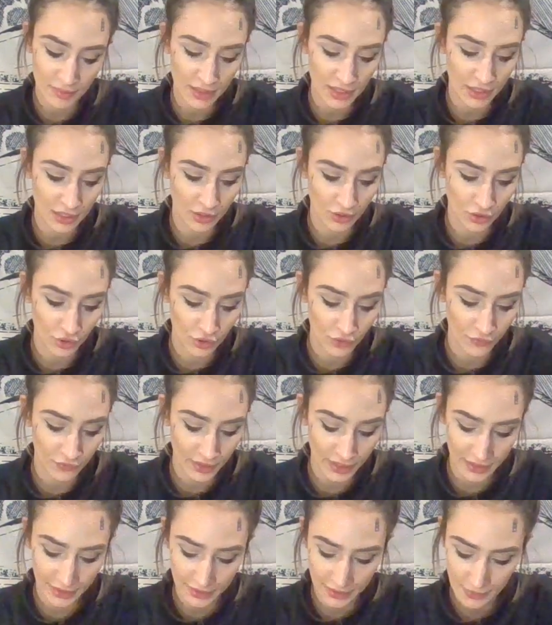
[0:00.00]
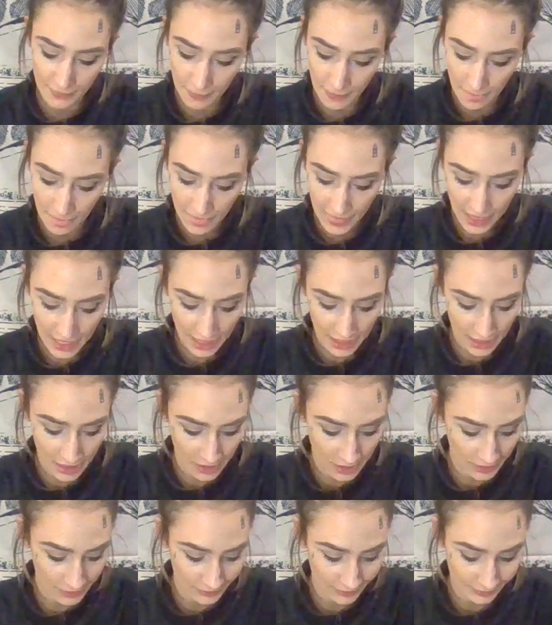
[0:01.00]
be your girlfriend,
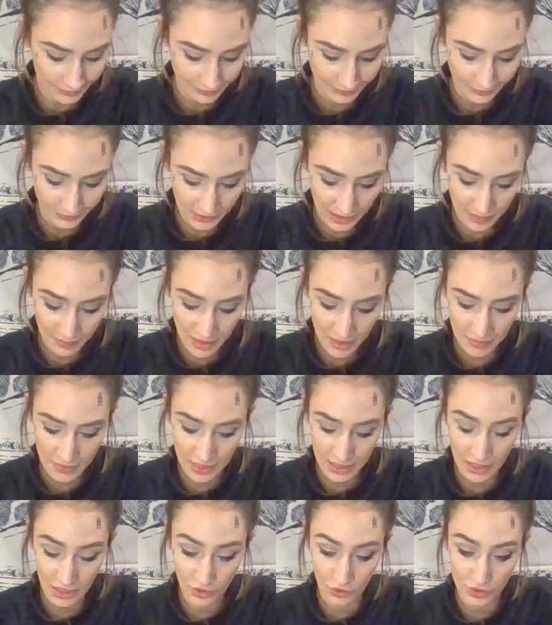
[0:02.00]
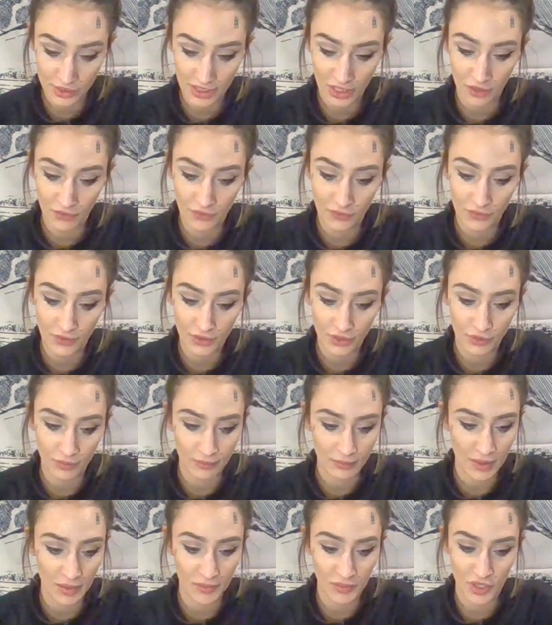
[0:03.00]
um, it might be yourself, it
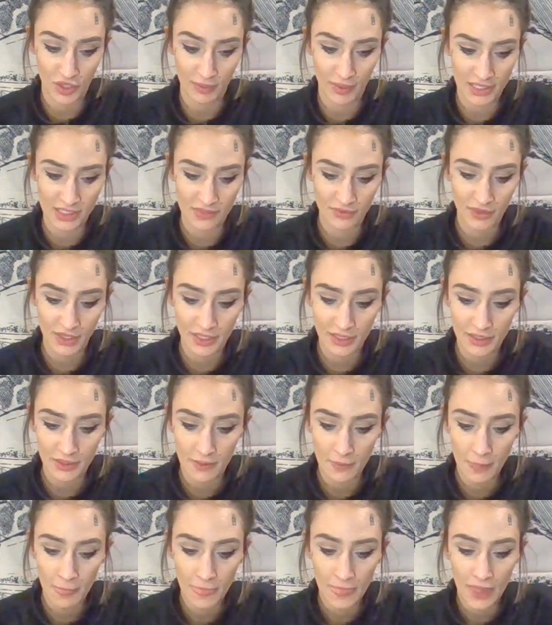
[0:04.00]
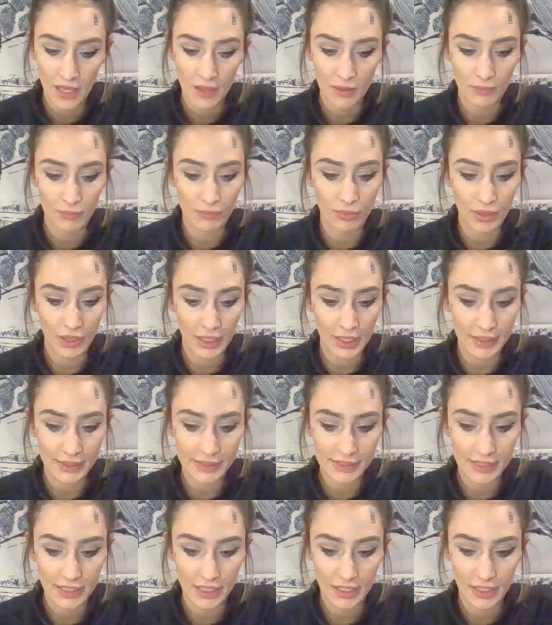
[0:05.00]
might be your best friend,
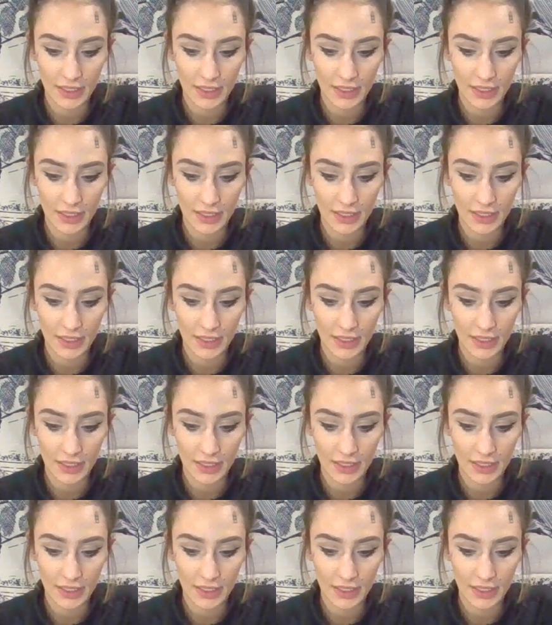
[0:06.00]
but